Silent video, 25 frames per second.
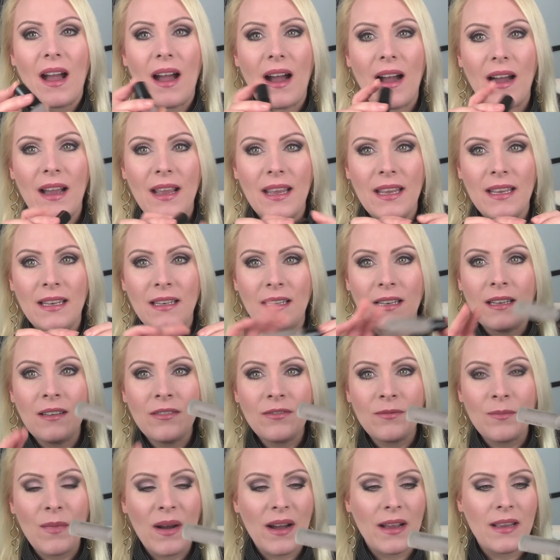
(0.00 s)
I
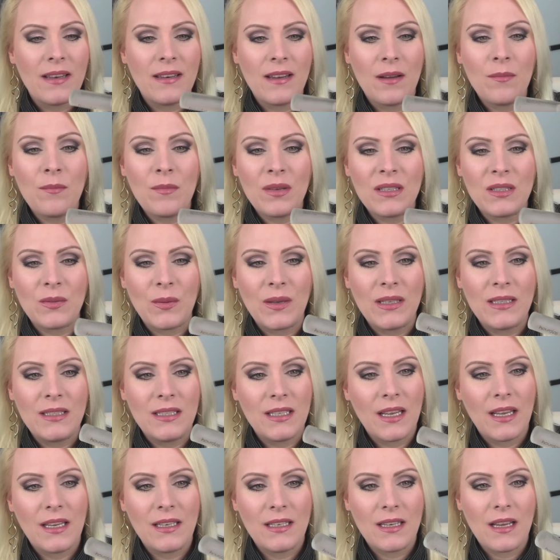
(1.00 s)
love my number
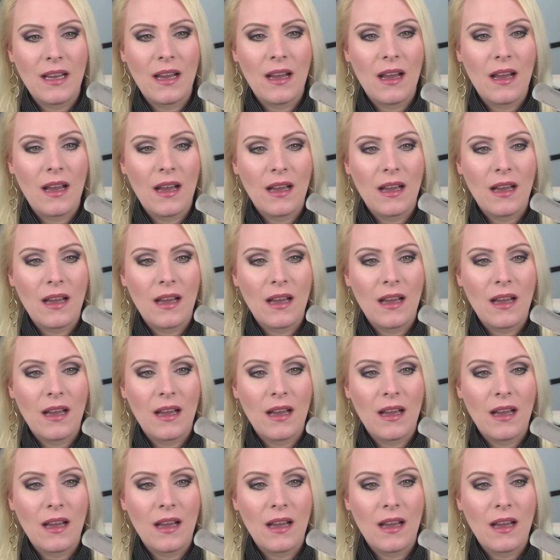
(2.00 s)
28